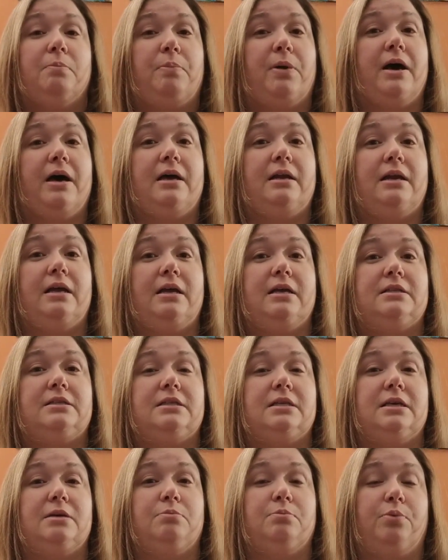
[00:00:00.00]
but
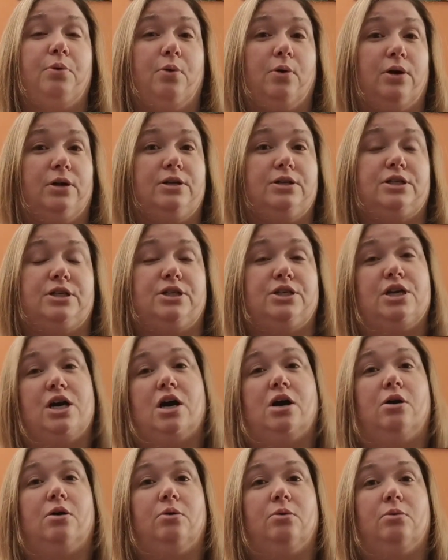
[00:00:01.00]
it's important to
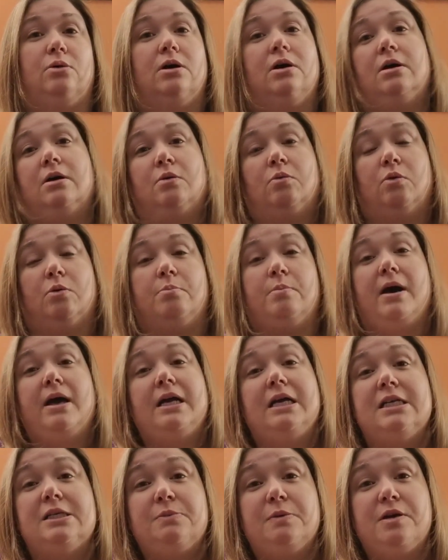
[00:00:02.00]
know what
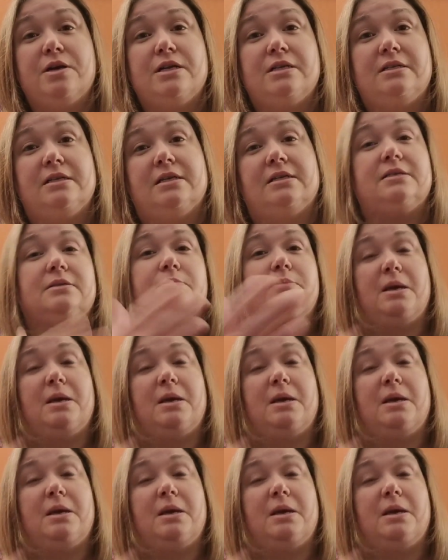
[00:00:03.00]
my experience is,